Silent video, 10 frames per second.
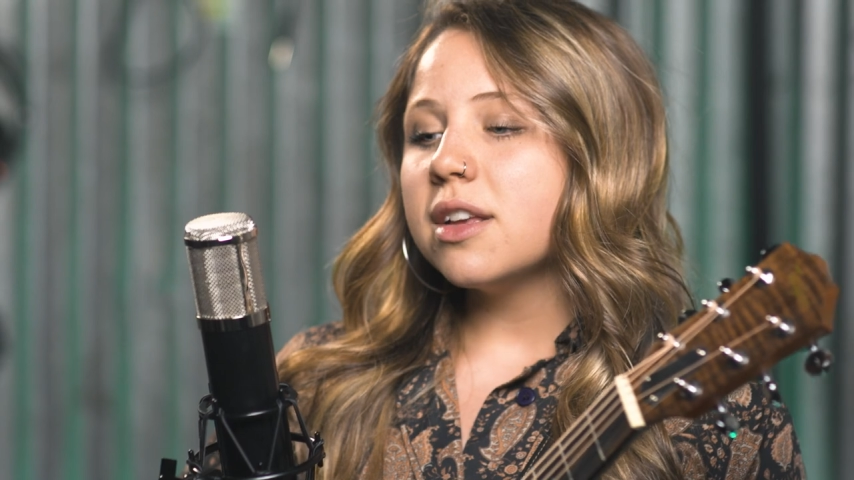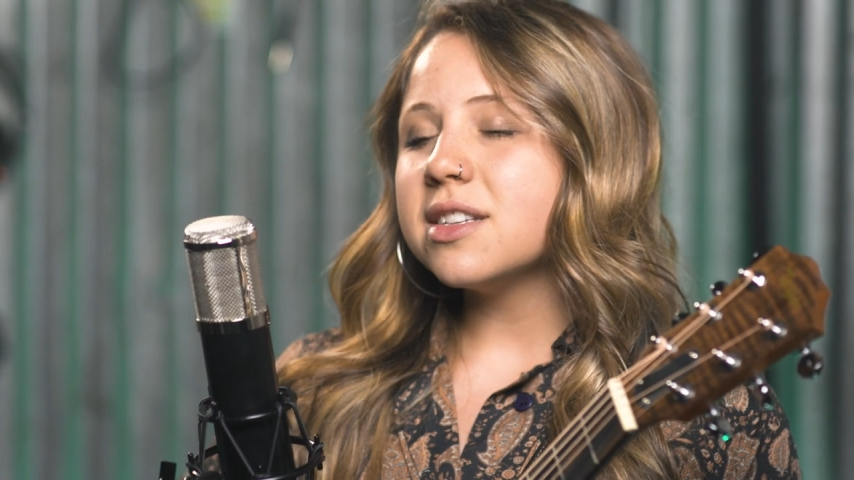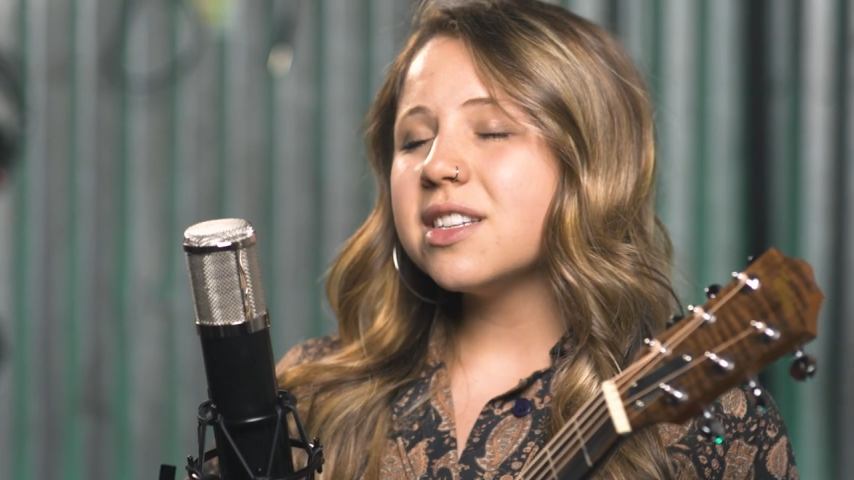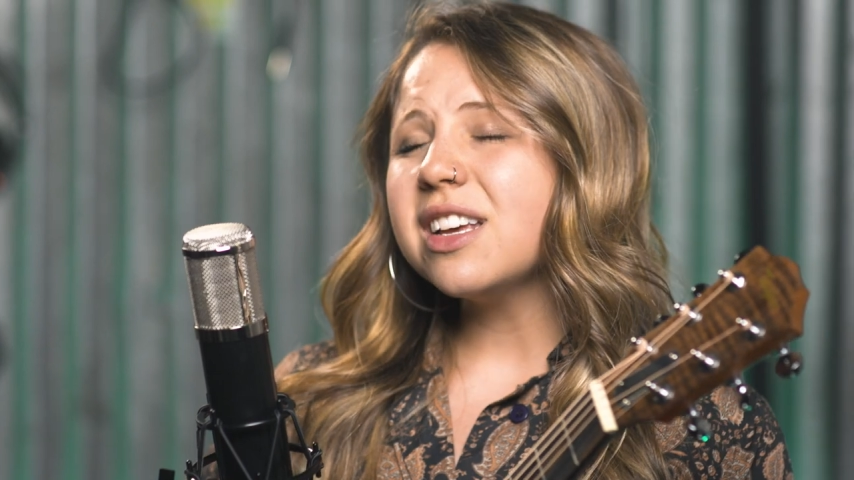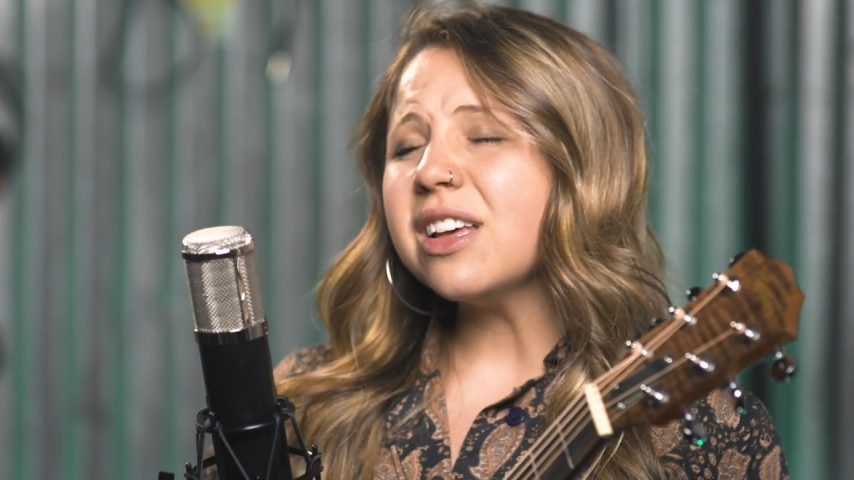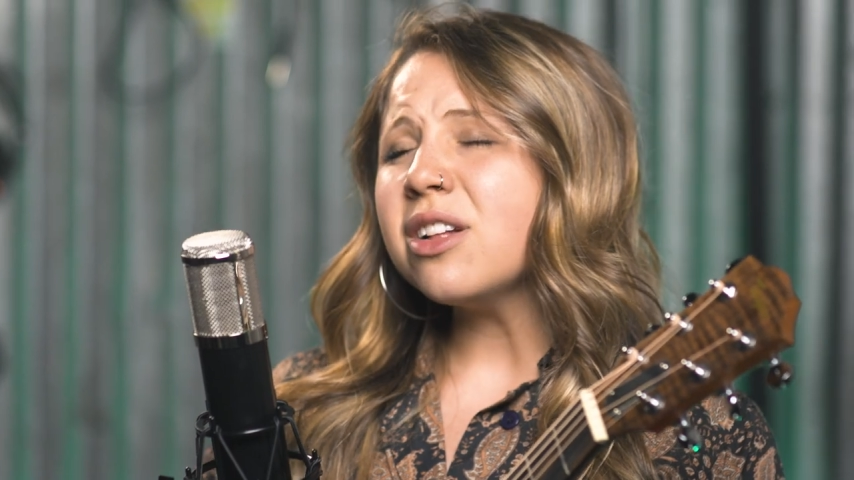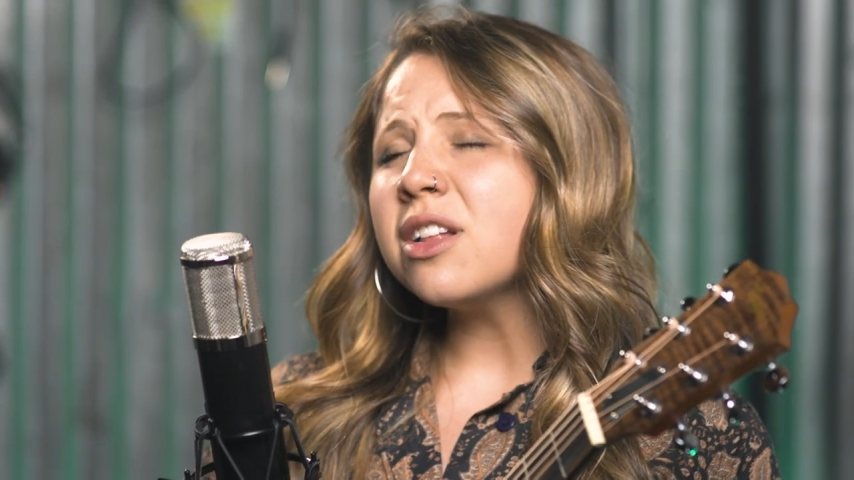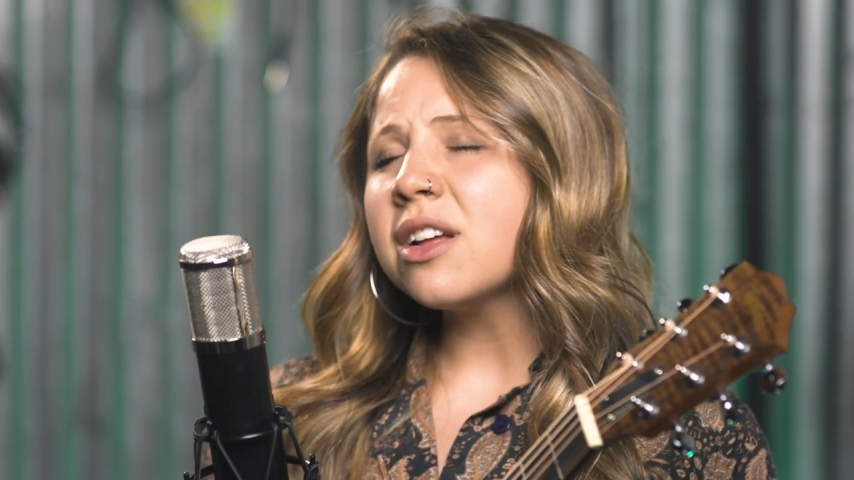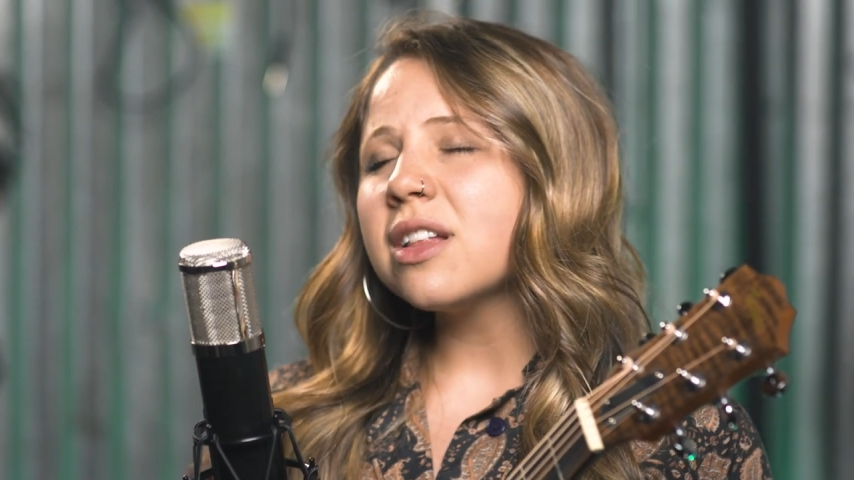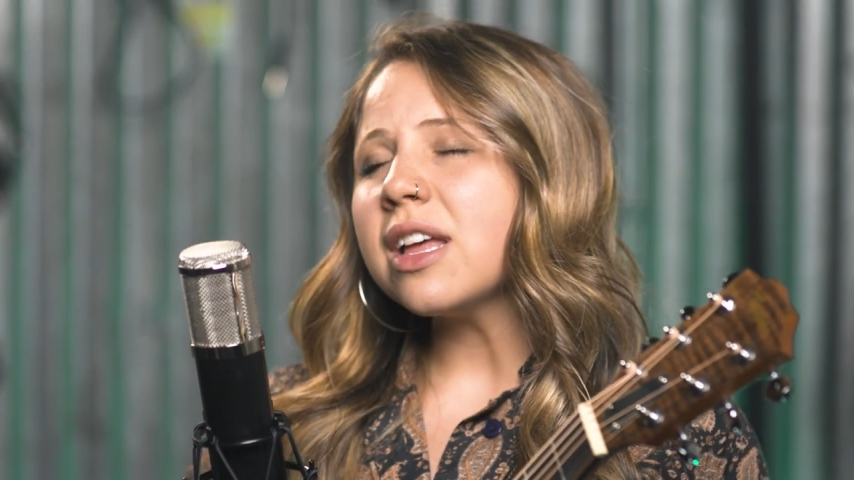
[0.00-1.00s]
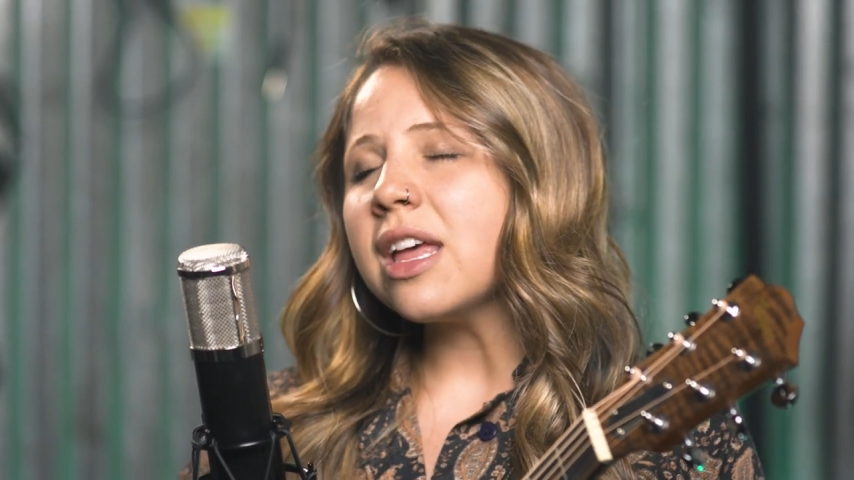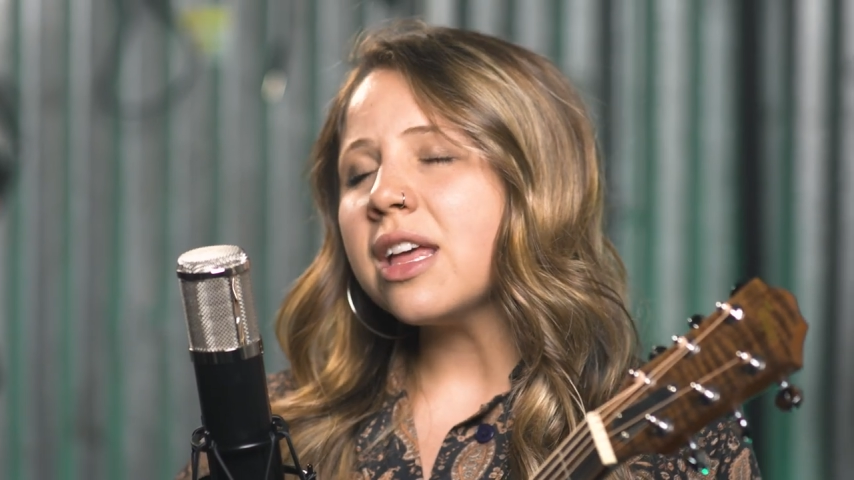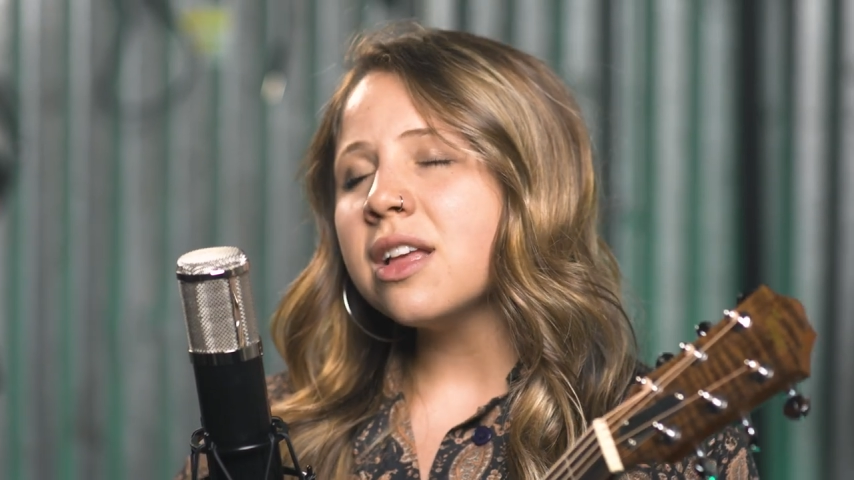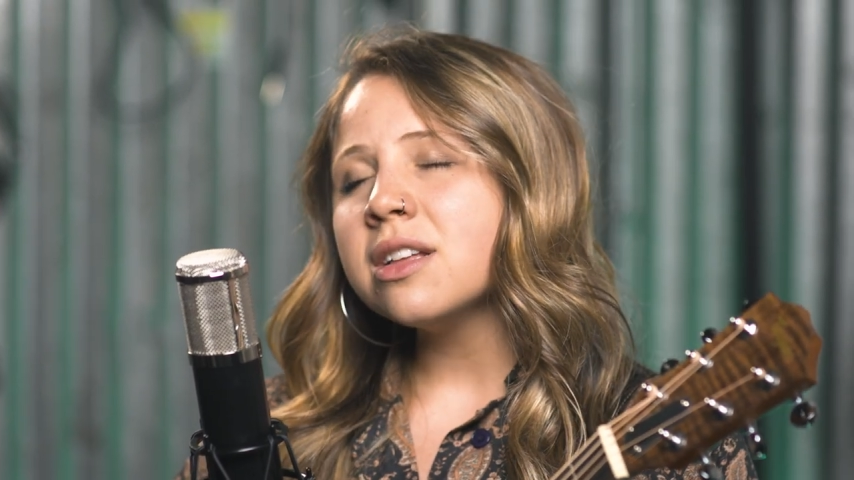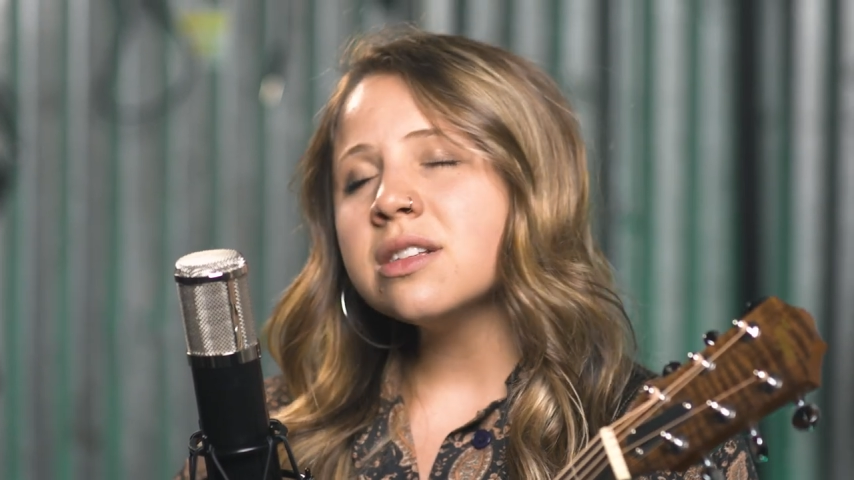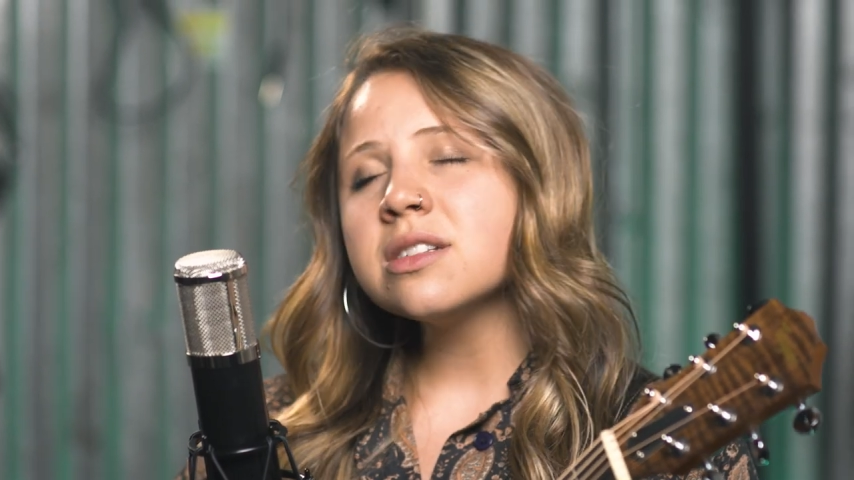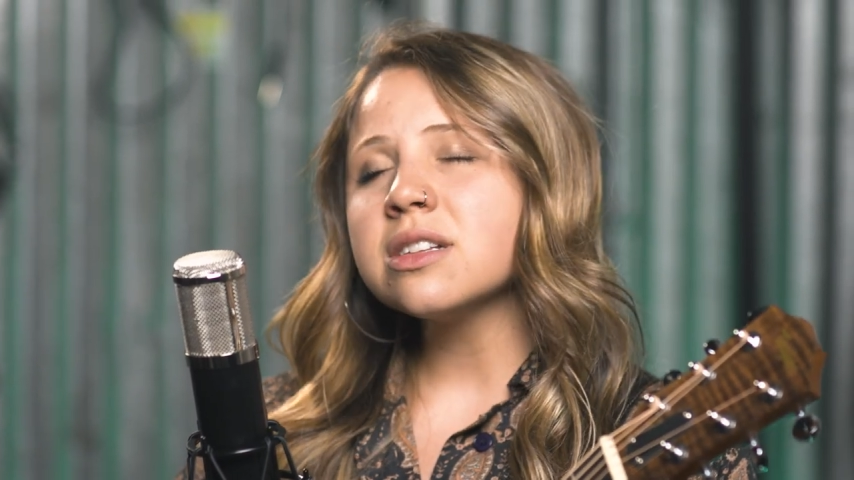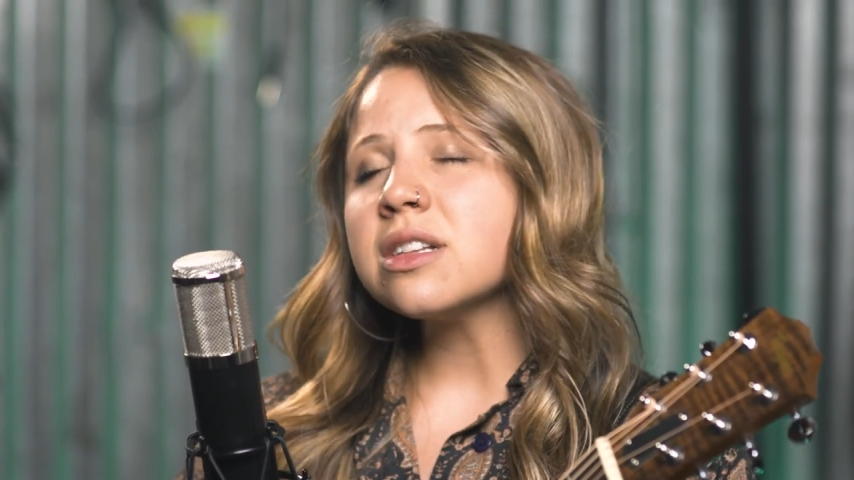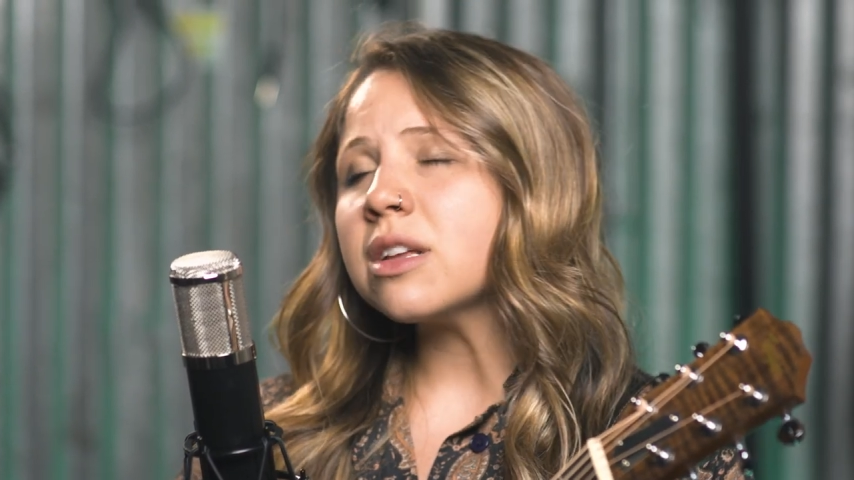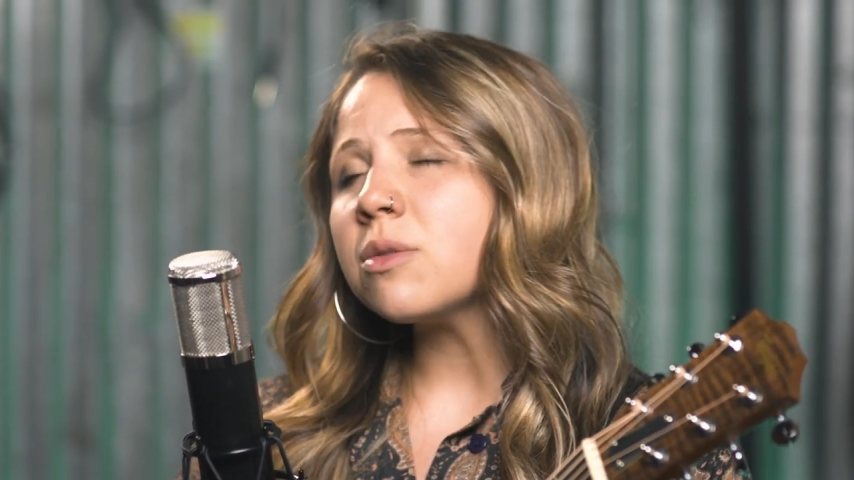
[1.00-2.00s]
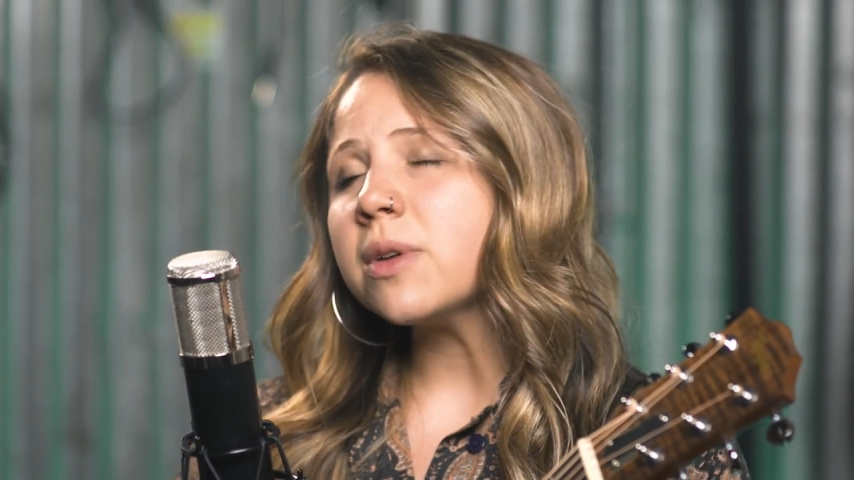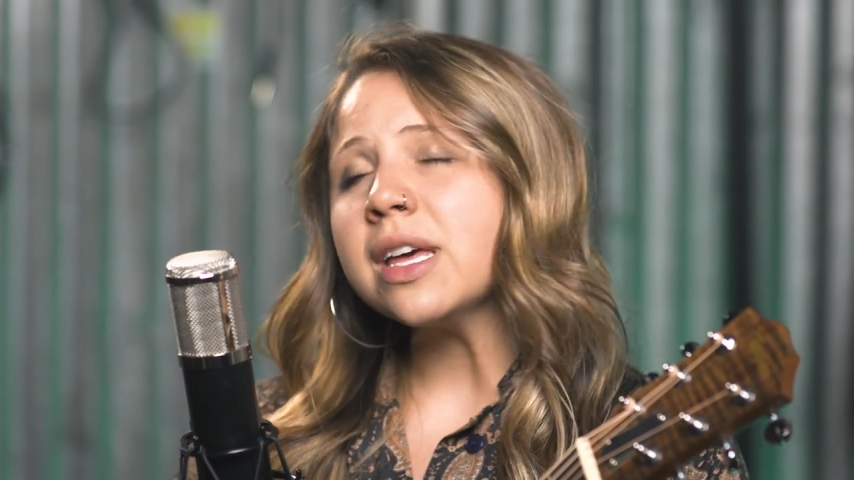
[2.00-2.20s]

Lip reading: You steal a glance and then